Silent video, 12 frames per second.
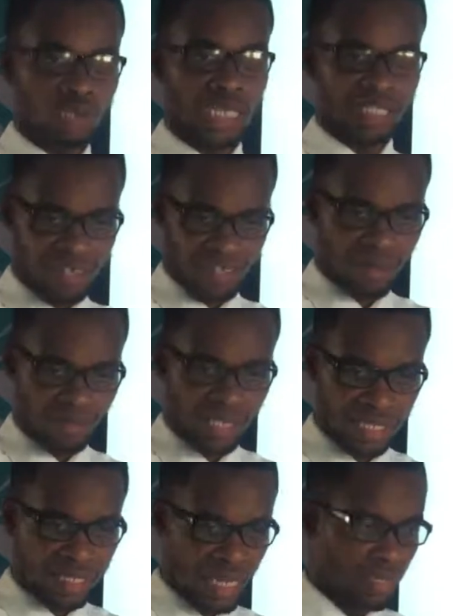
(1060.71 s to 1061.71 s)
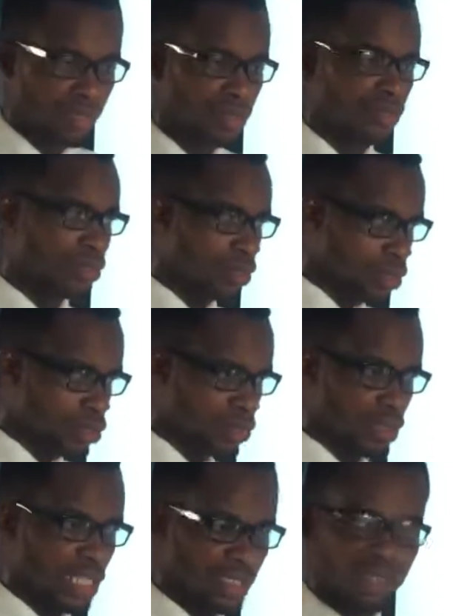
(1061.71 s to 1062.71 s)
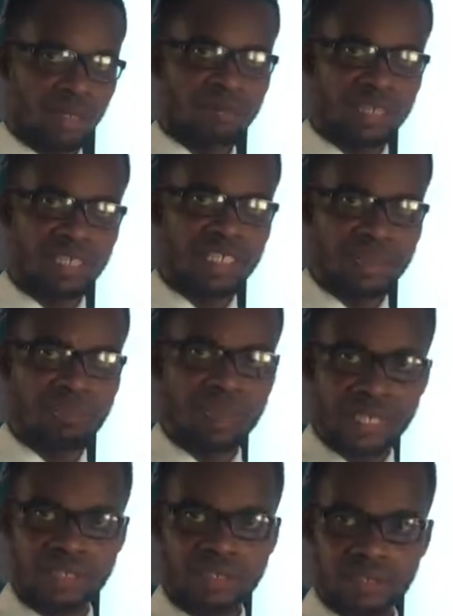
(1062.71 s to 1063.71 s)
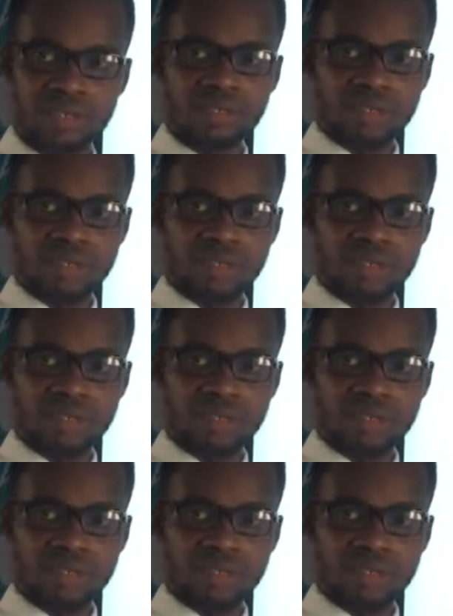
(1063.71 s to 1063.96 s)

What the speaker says: get something done or to get something in place,